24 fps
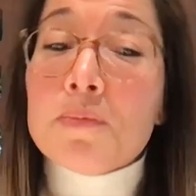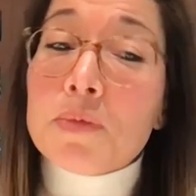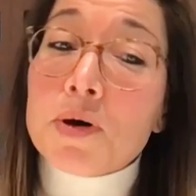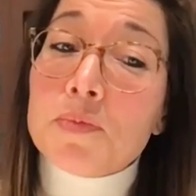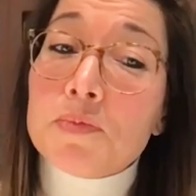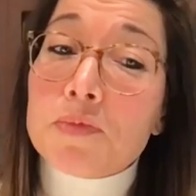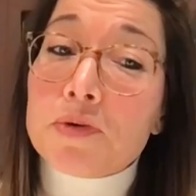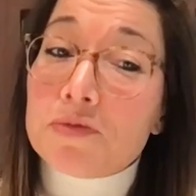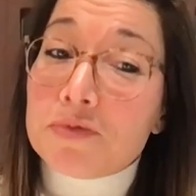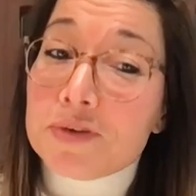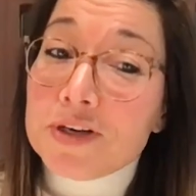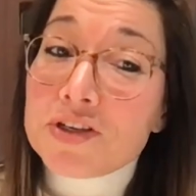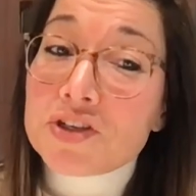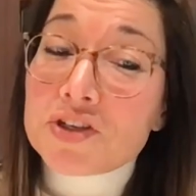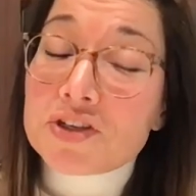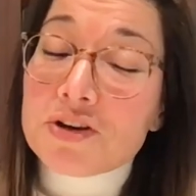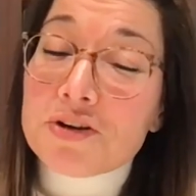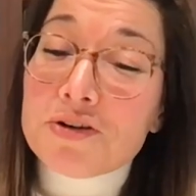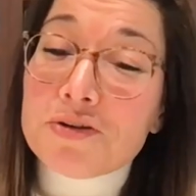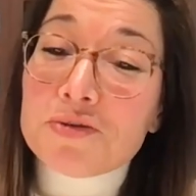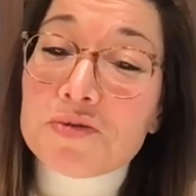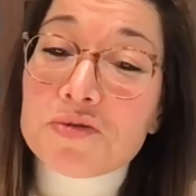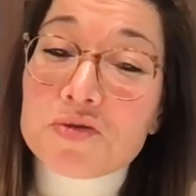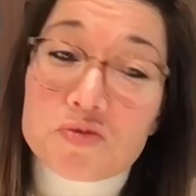But
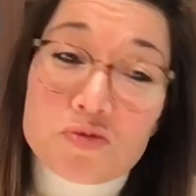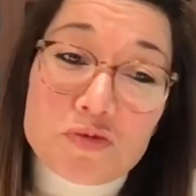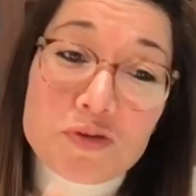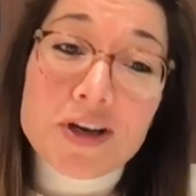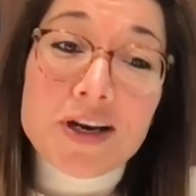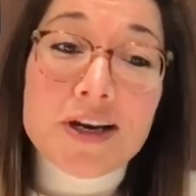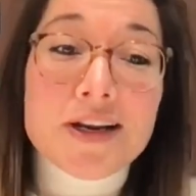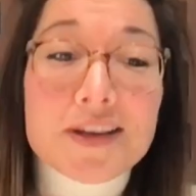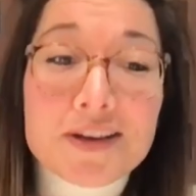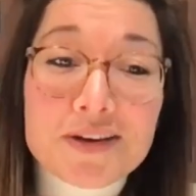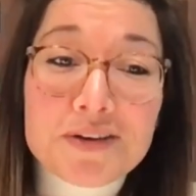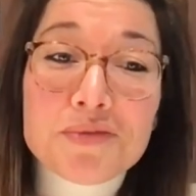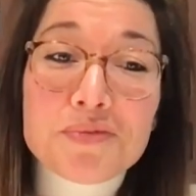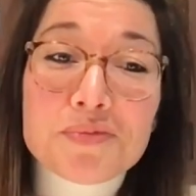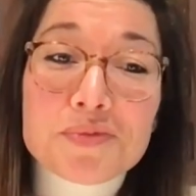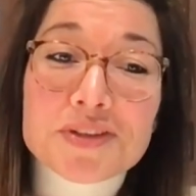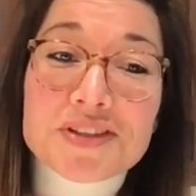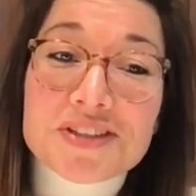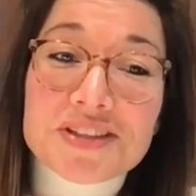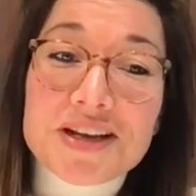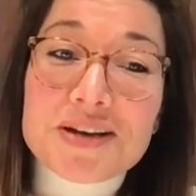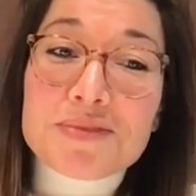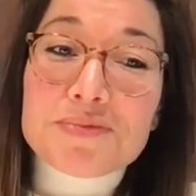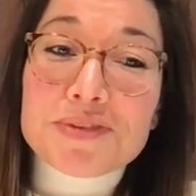Mauricio is really good
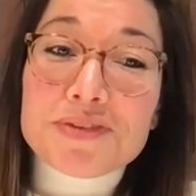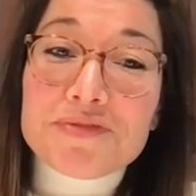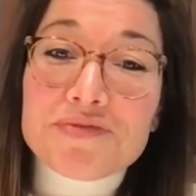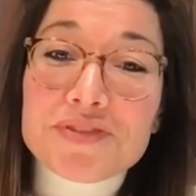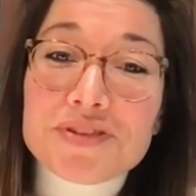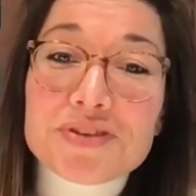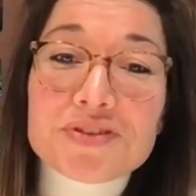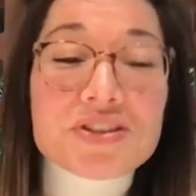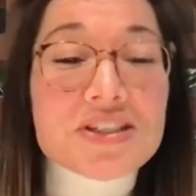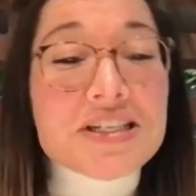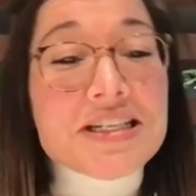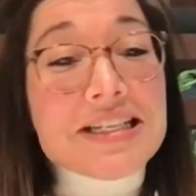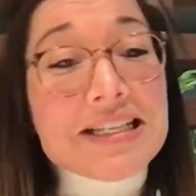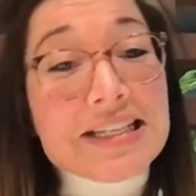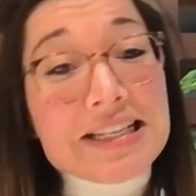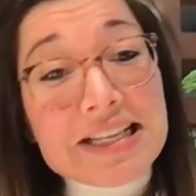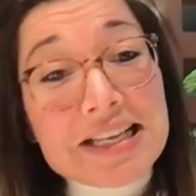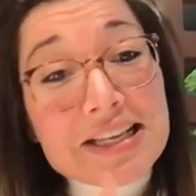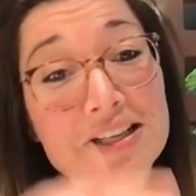with Stable Diffusion.